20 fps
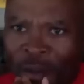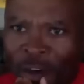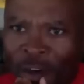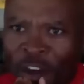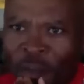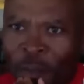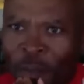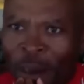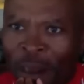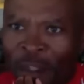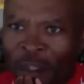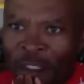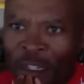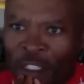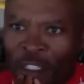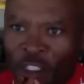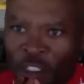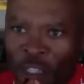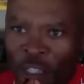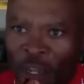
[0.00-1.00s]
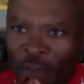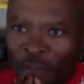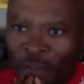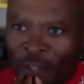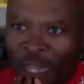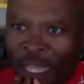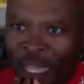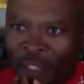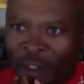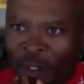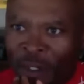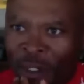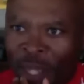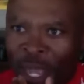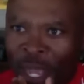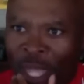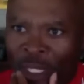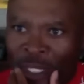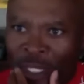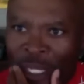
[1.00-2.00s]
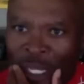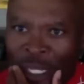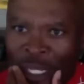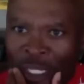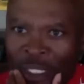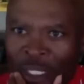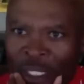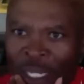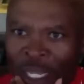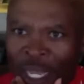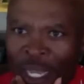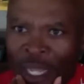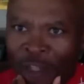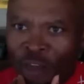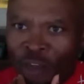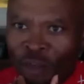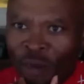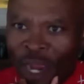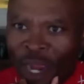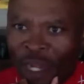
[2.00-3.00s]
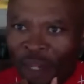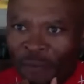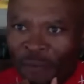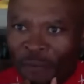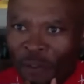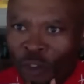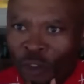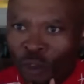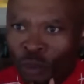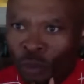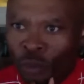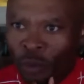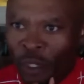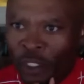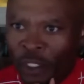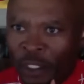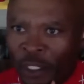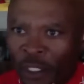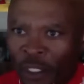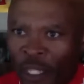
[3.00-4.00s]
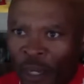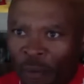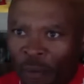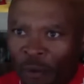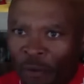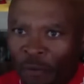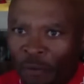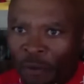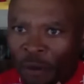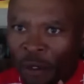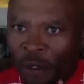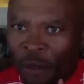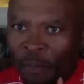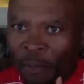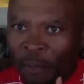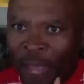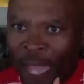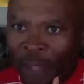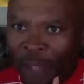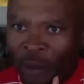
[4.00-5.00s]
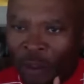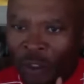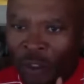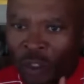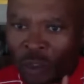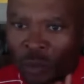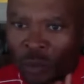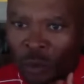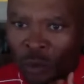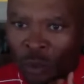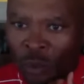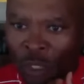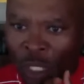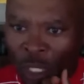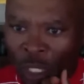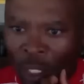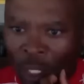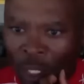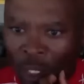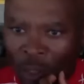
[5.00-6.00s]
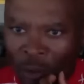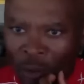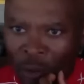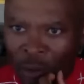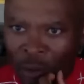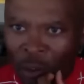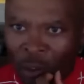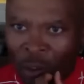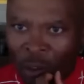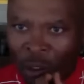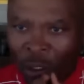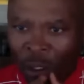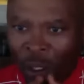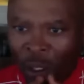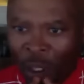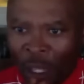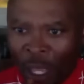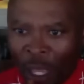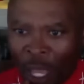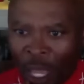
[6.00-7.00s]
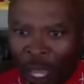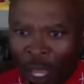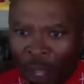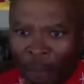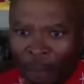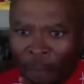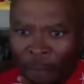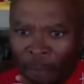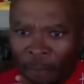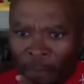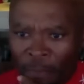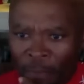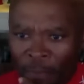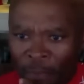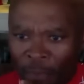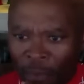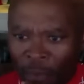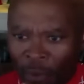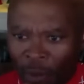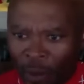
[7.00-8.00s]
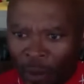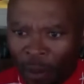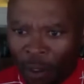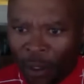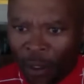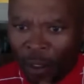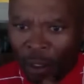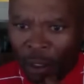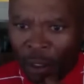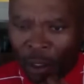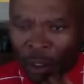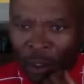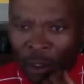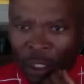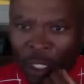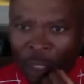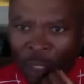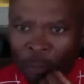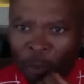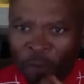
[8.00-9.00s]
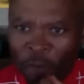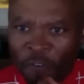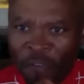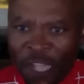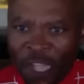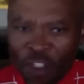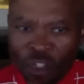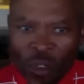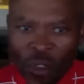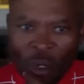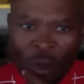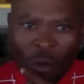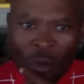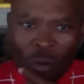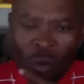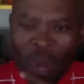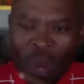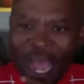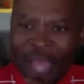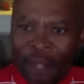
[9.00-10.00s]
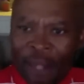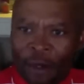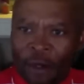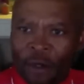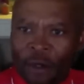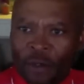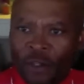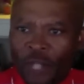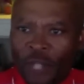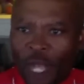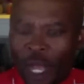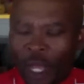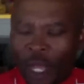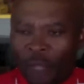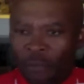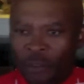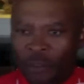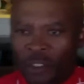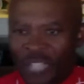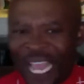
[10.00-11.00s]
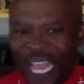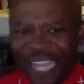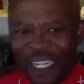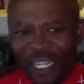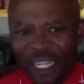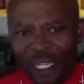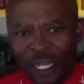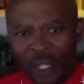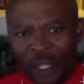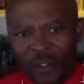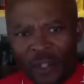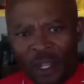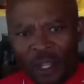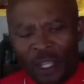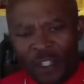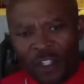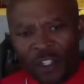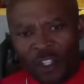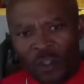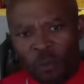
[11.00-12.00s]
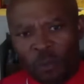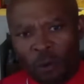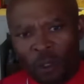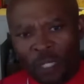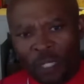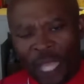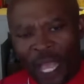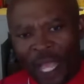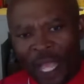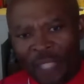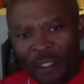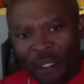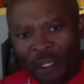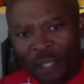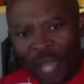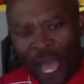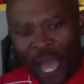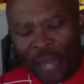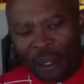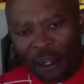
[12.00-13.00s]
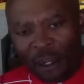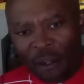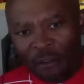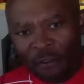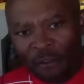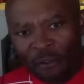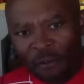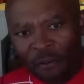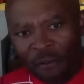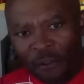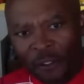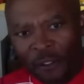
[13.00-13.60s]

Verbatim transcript: chris barron said shaved legs or not Sagan tried it for two races, then reverted back to the smooth look. Um, the professional riders, uh, cycling is a, is a sport that has a lot of